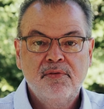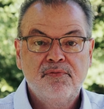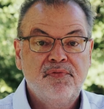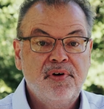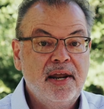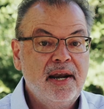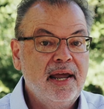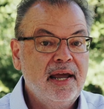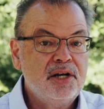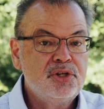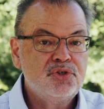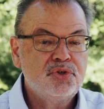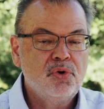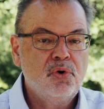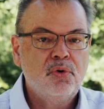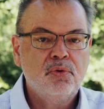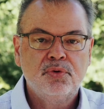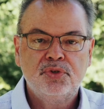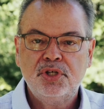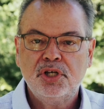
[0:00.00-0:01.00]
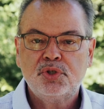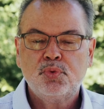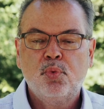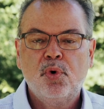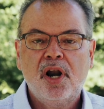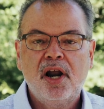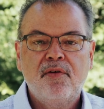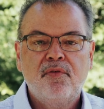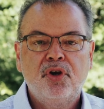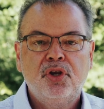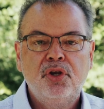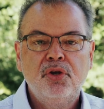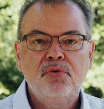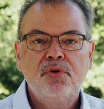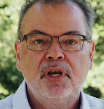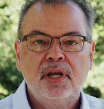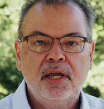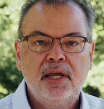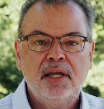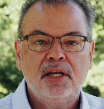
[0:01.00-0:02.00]
financial, just whatever you
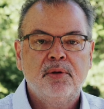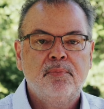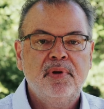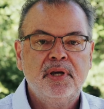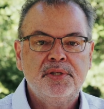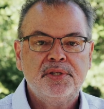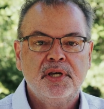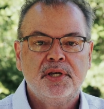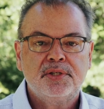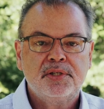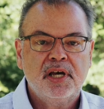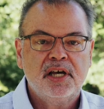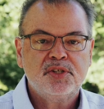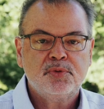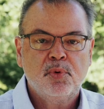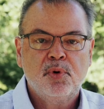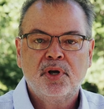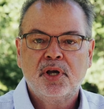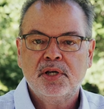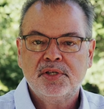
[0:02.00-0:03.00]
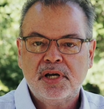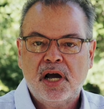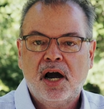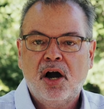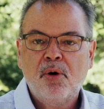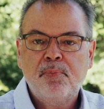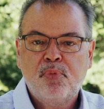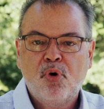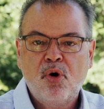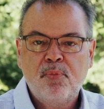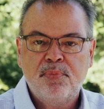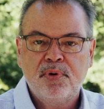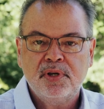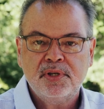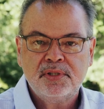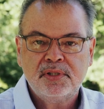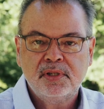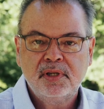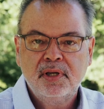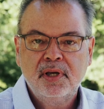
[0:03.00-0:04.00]
need to be successful, because our
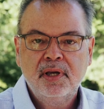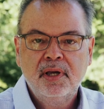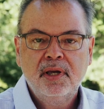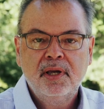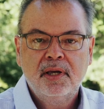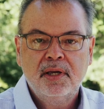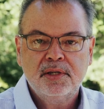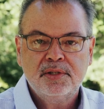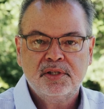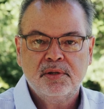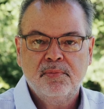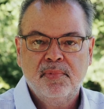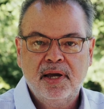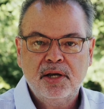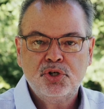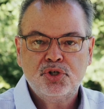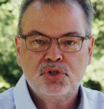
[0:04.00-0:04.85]
purpose is to make